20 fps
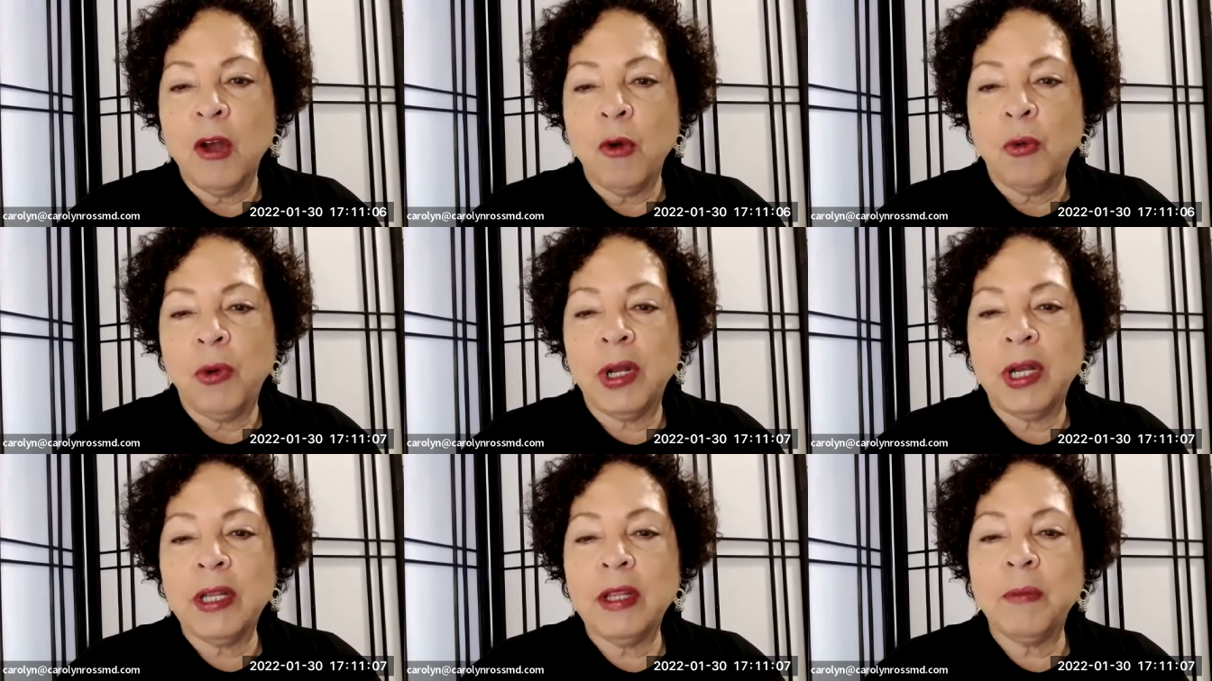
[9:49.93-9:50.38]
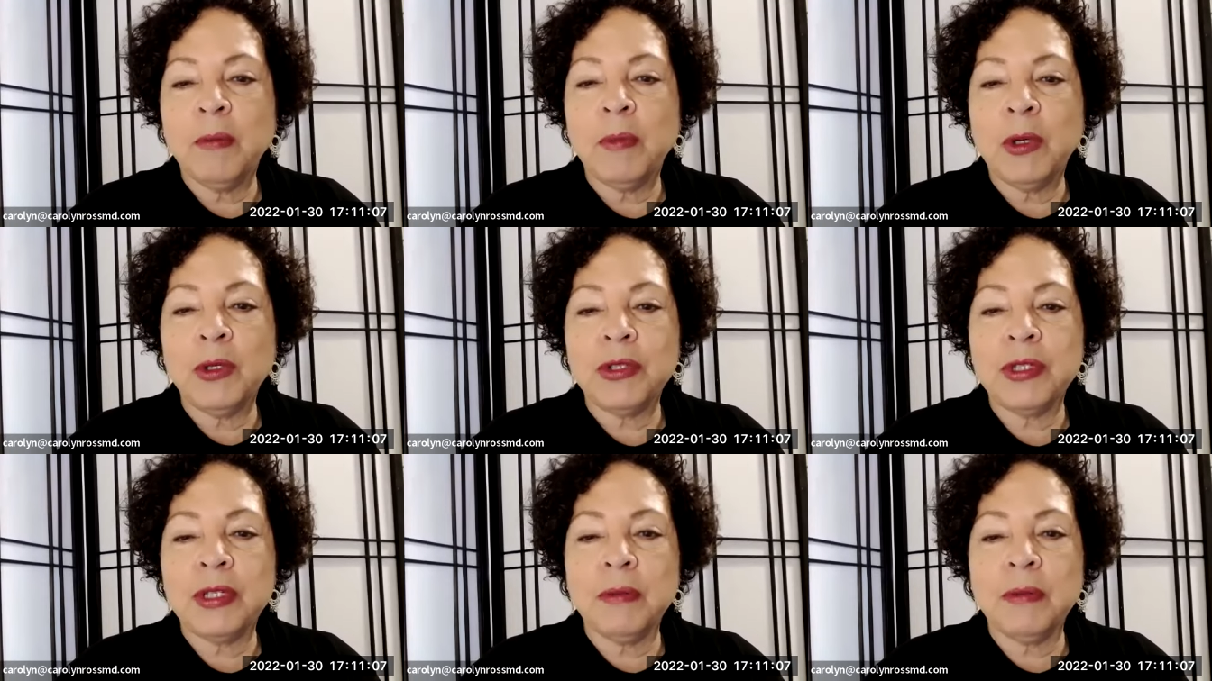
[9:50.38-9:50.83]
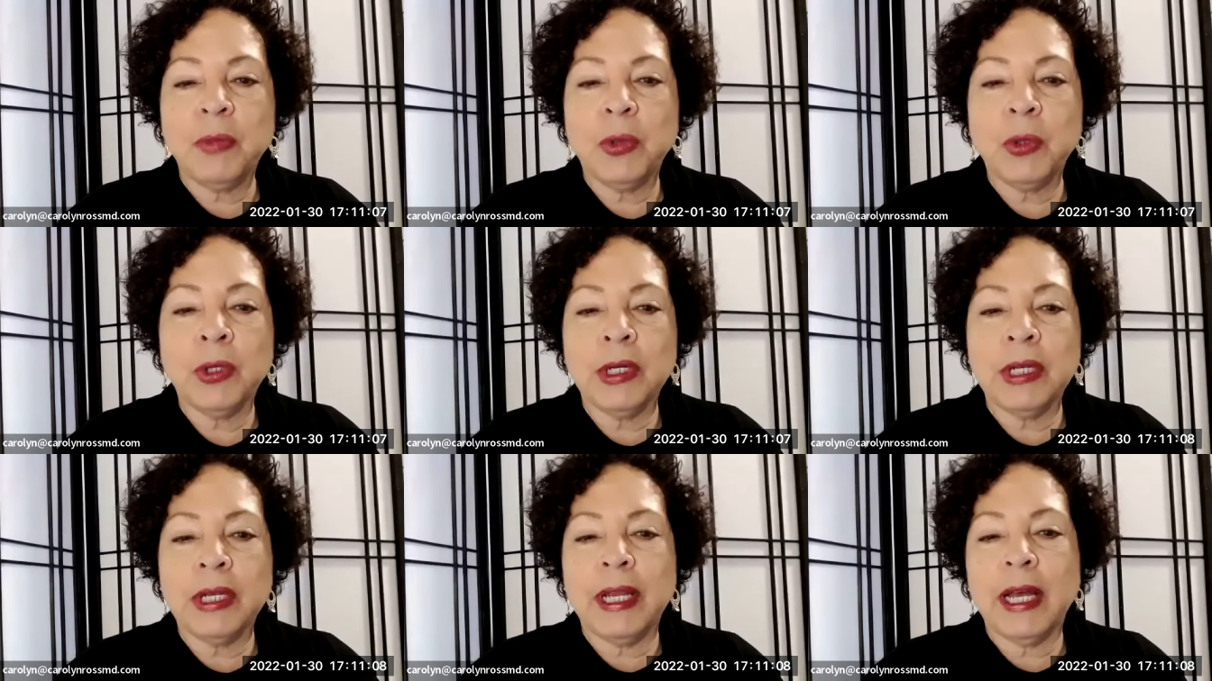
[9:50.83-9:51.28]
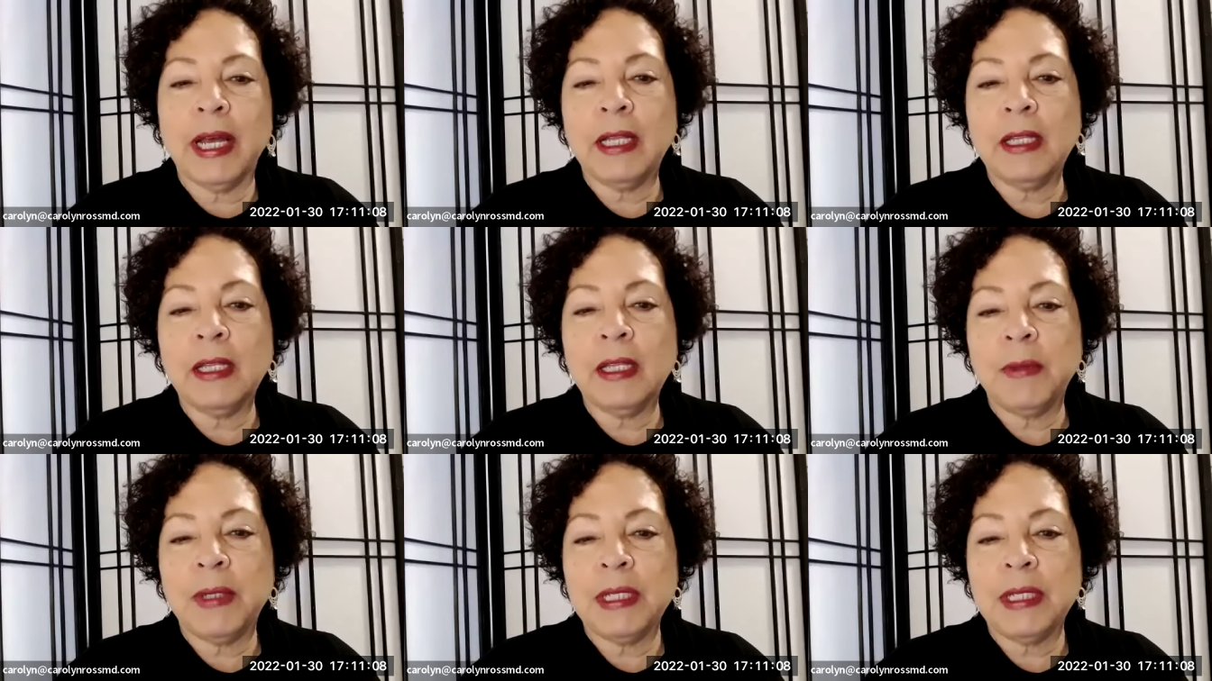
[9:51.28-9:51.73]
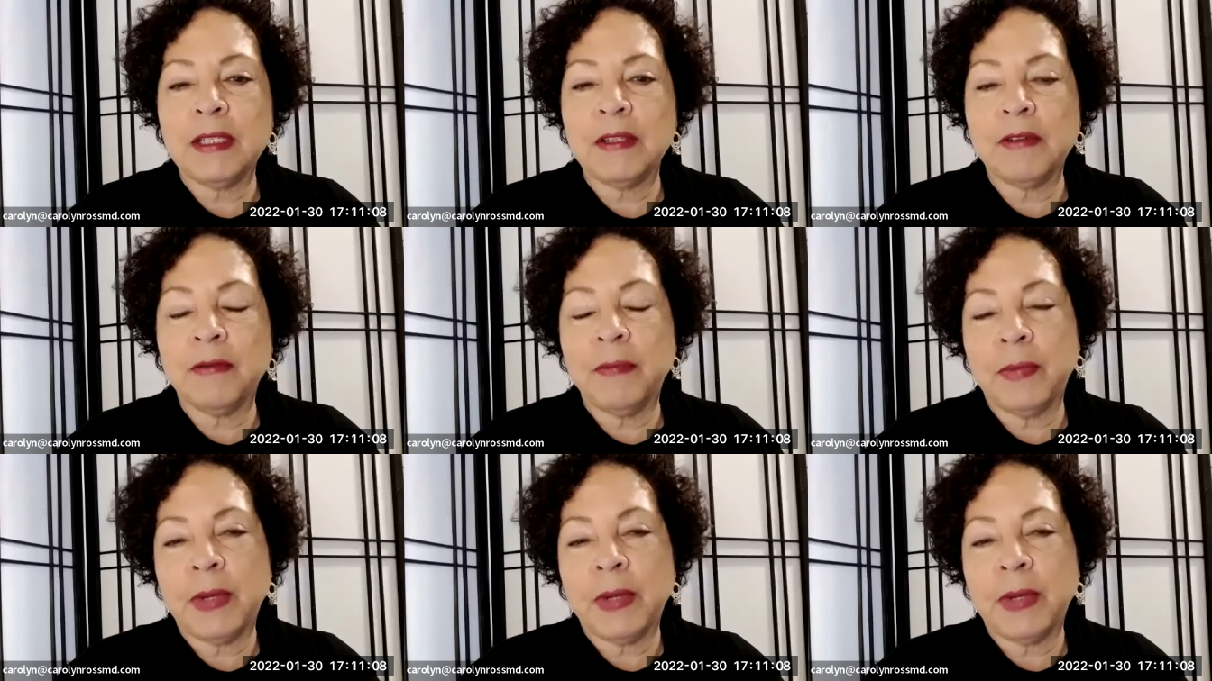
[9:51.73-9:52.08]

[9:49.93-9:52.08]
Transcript: One of the most important elements of